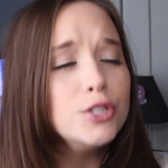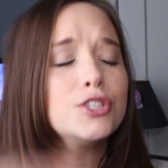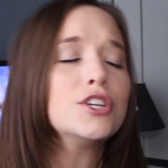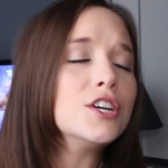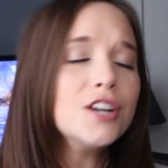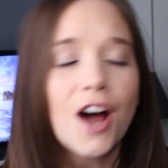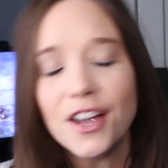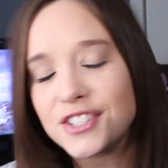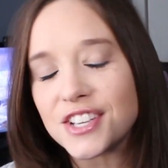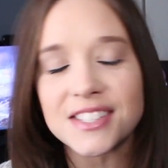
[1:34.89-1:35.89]
sure,
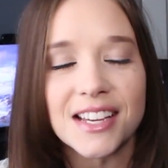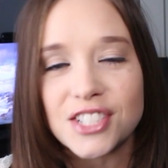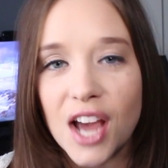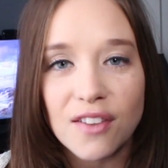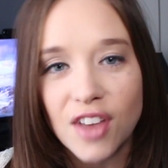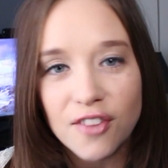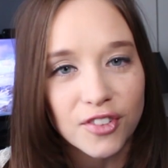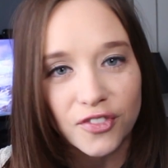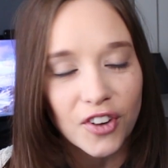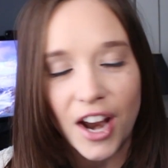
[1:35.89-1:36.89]
I'll just let you have that
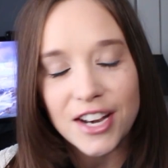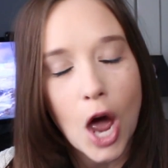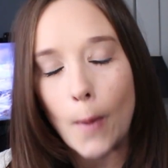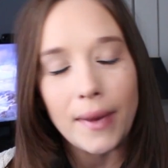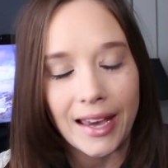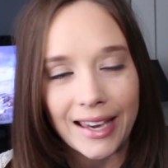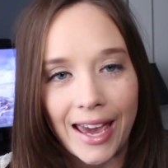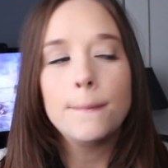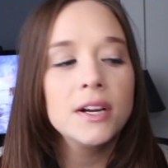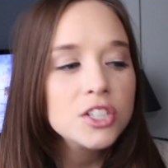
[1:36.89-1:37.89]
for free, no
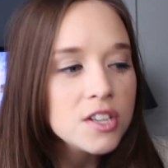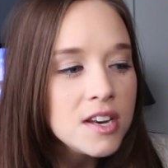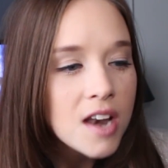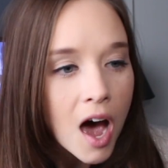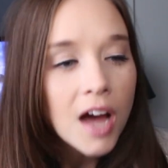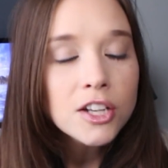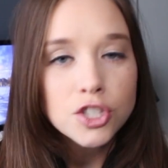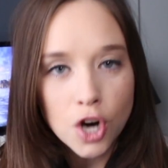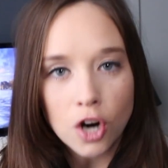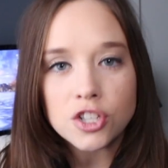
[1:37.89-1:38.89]
biggie. But
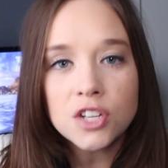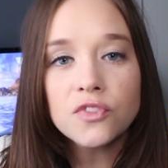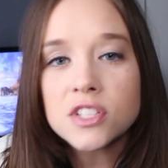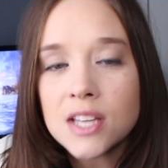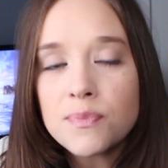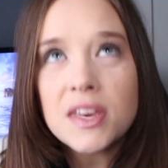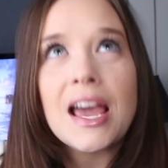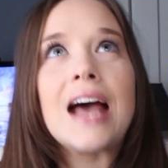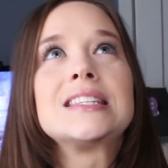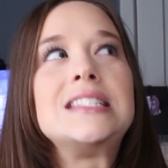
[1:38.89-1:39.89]
not charging for something
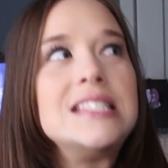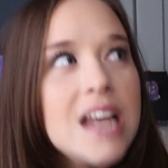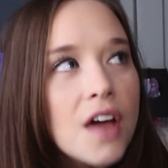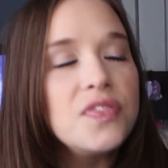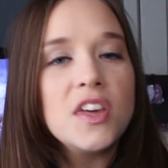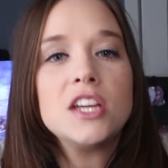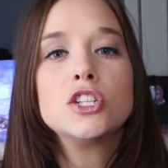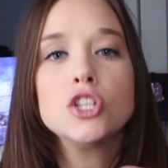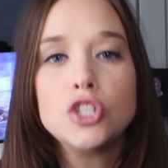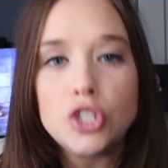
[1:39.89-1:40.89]
has
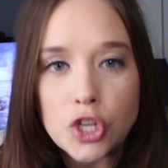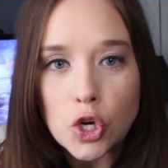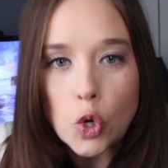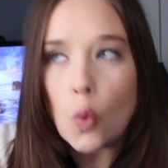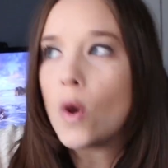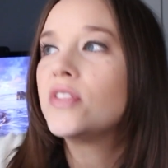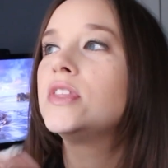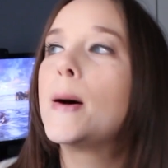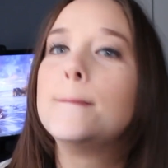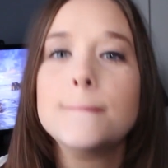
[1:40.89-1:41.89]
nothing to do with
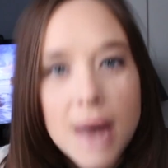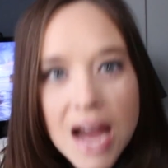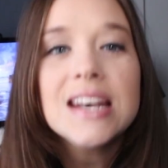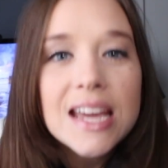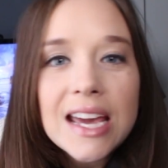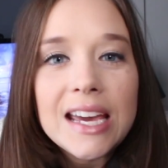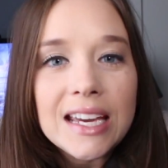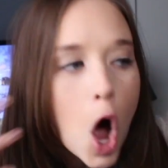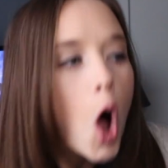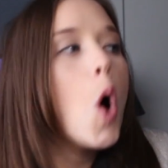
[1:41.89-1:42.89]
the
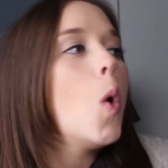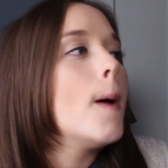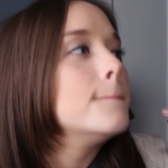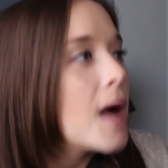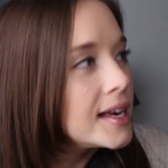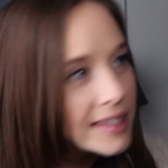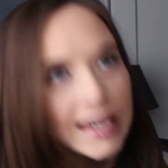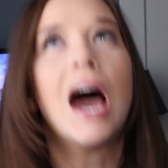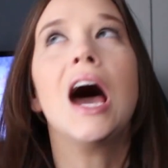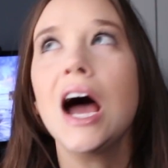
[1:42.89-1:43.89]
money. Oh my
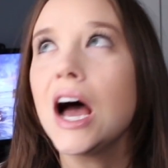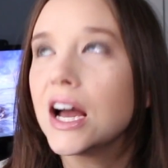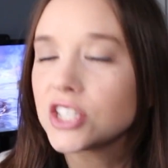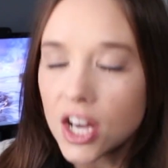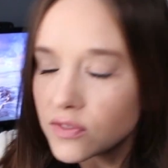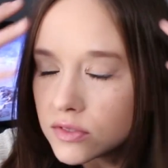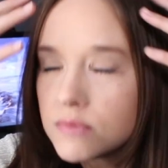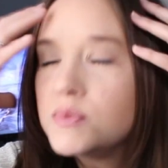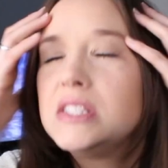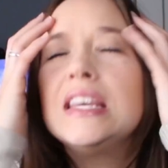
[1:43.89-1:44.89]
gosh,
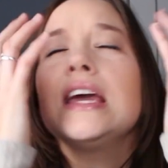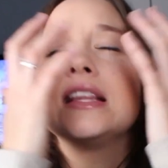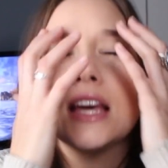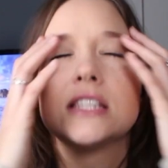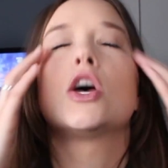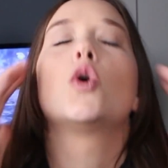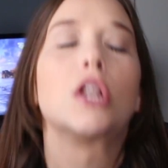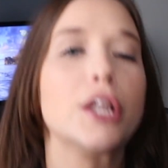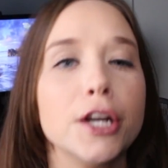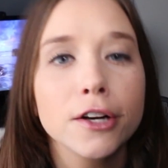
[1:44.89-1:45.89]
I'm seeing things so
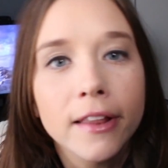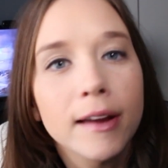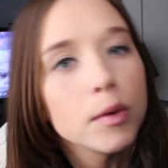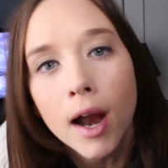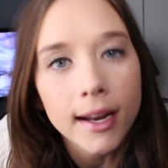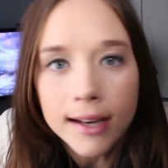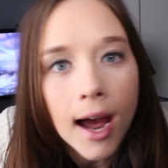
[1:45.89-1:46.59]
clearly right